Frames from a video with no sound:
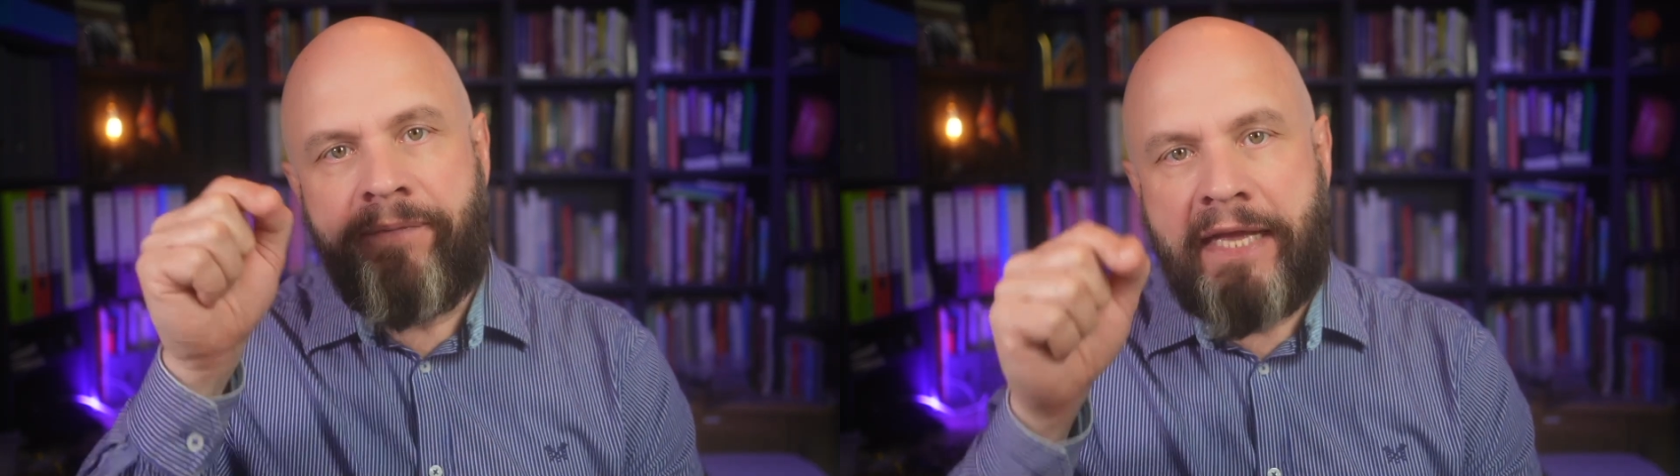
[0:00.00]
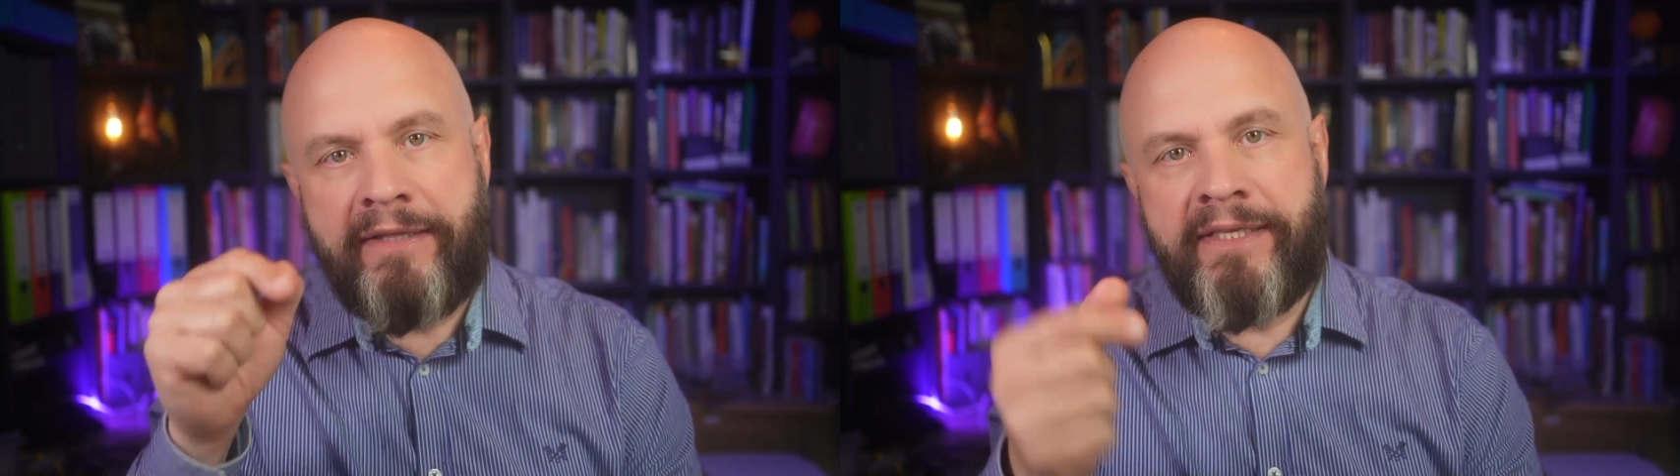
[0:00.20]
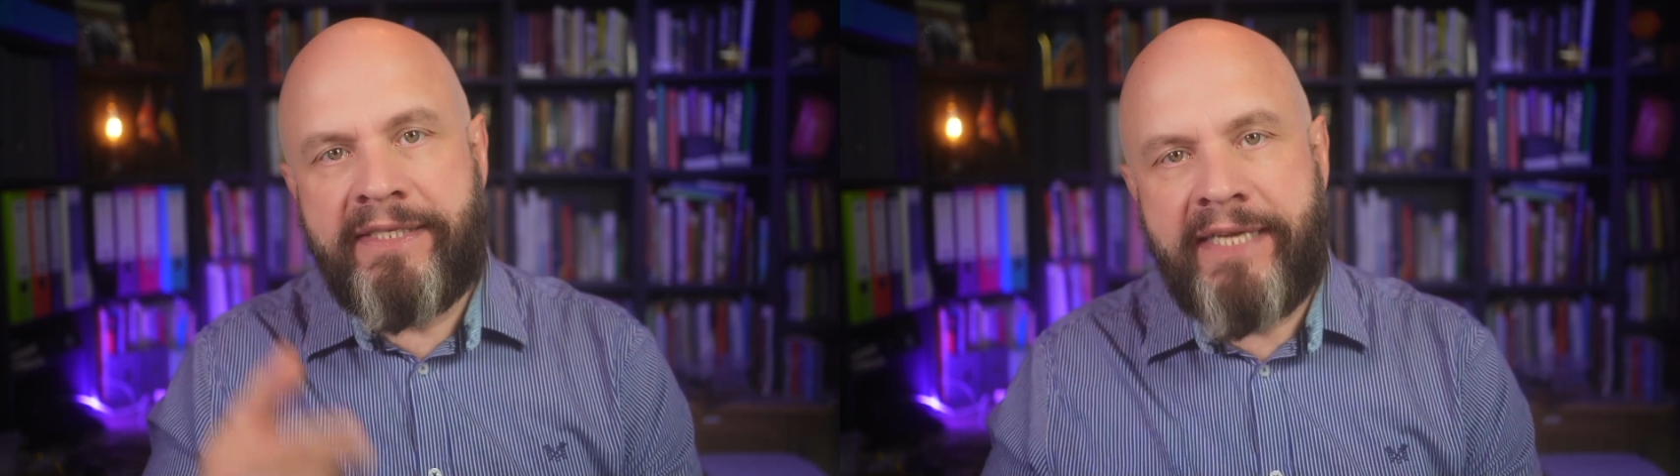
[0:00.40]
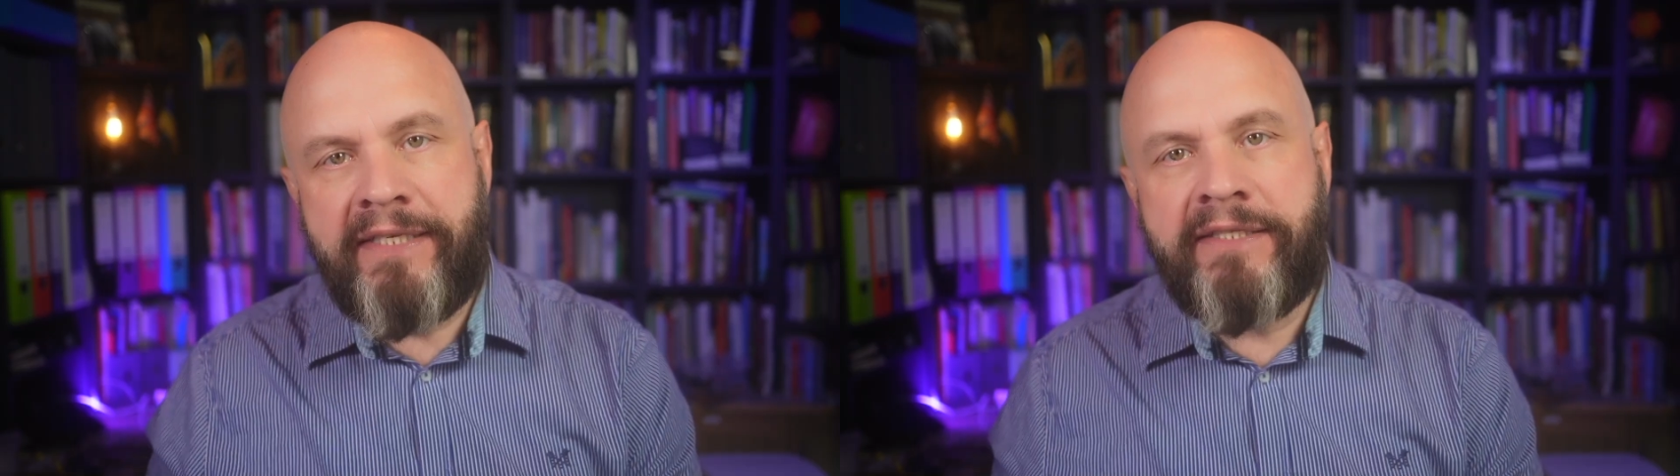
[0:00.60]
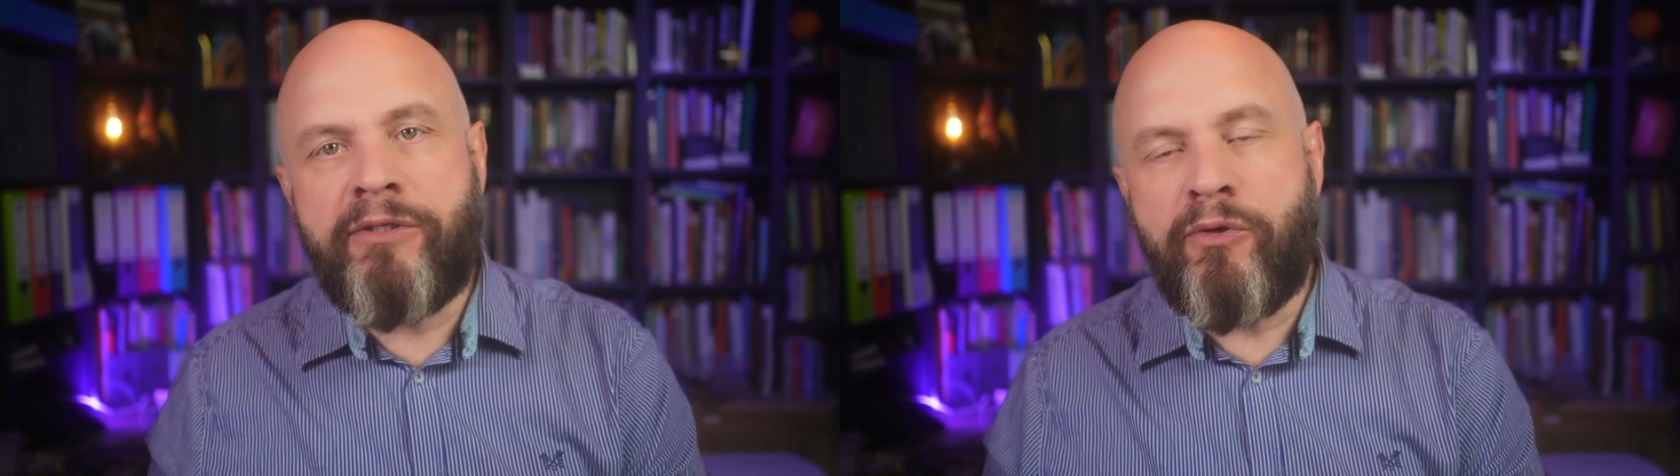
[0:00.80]
and the
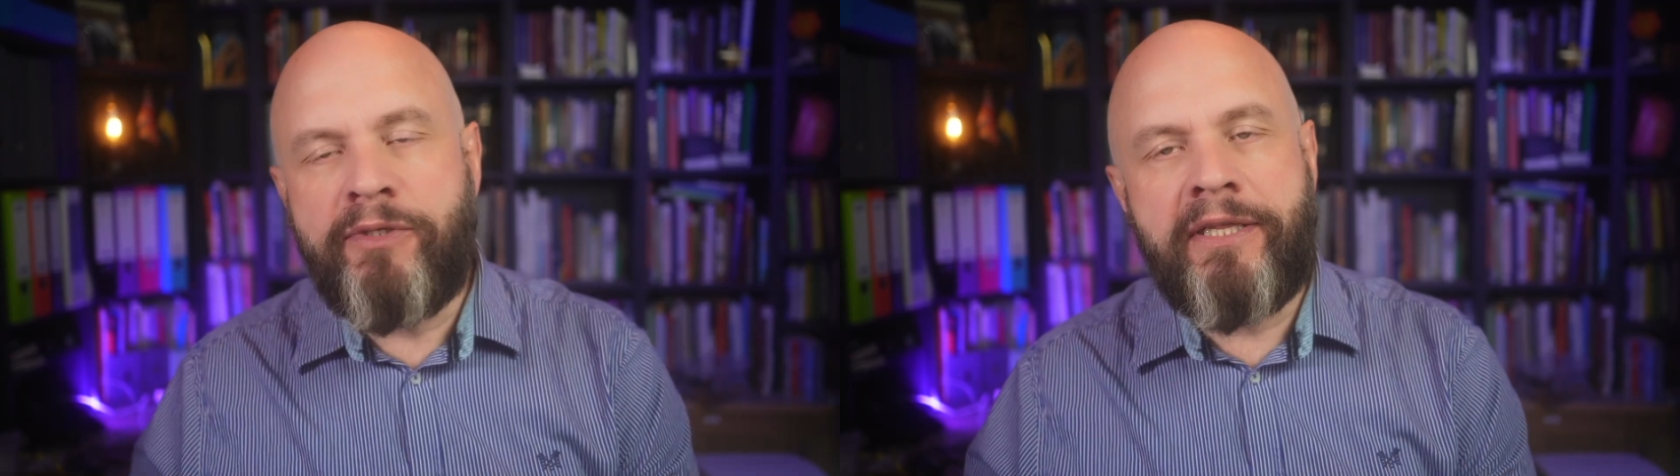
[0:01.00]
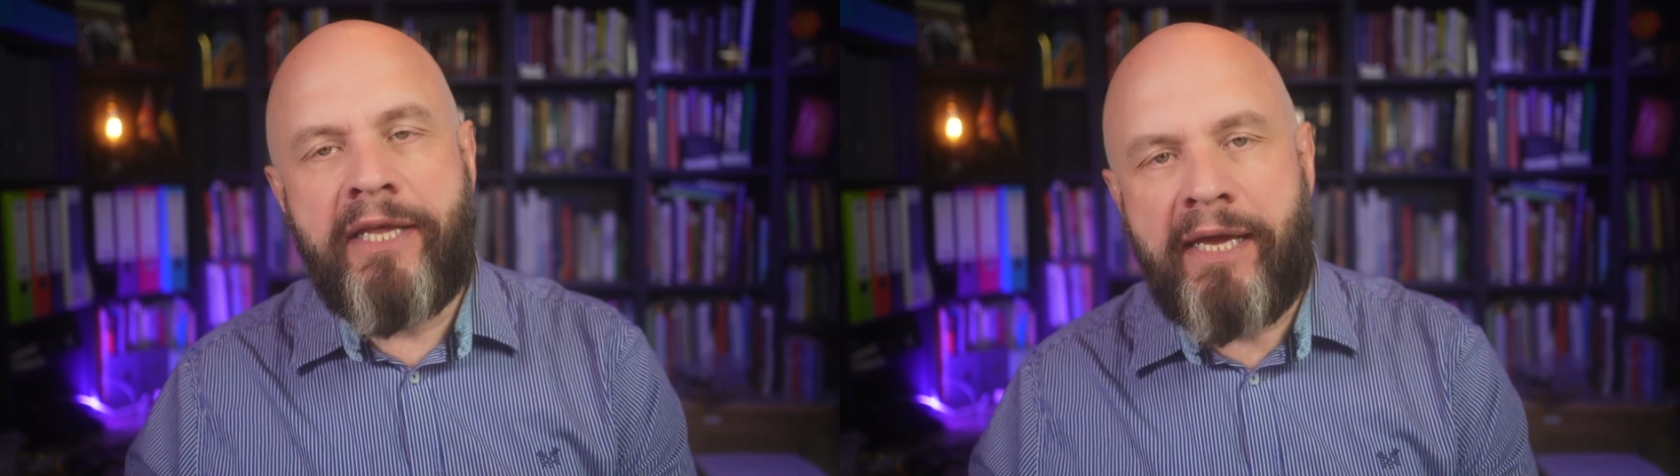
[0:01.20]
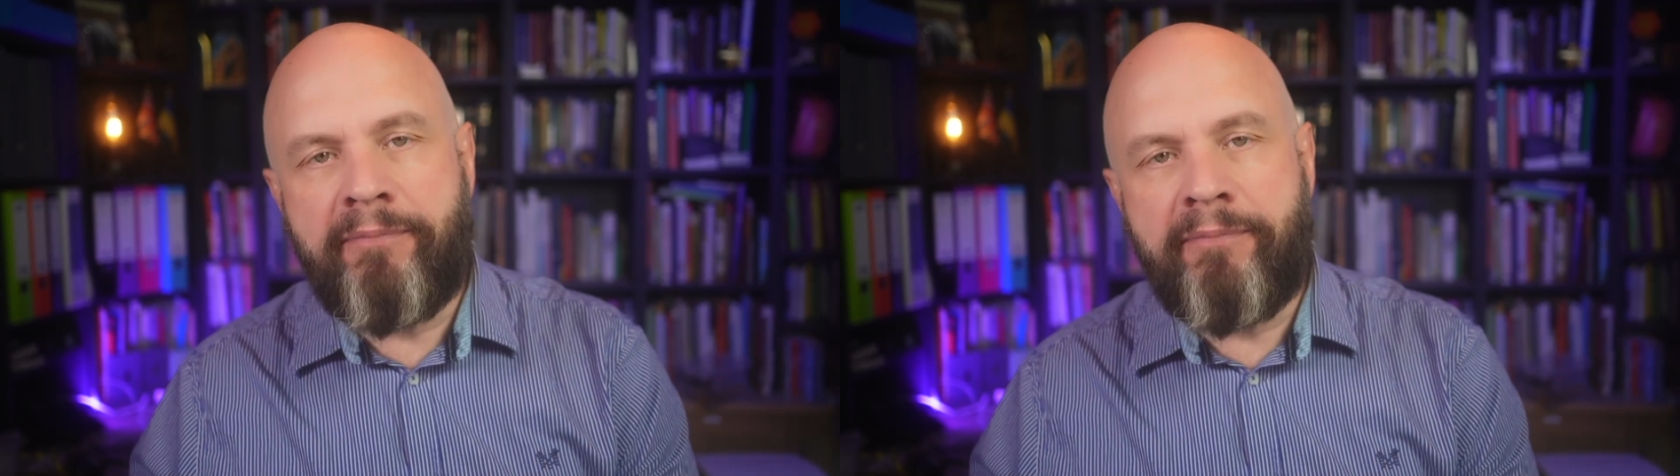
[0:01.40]
necessity to delay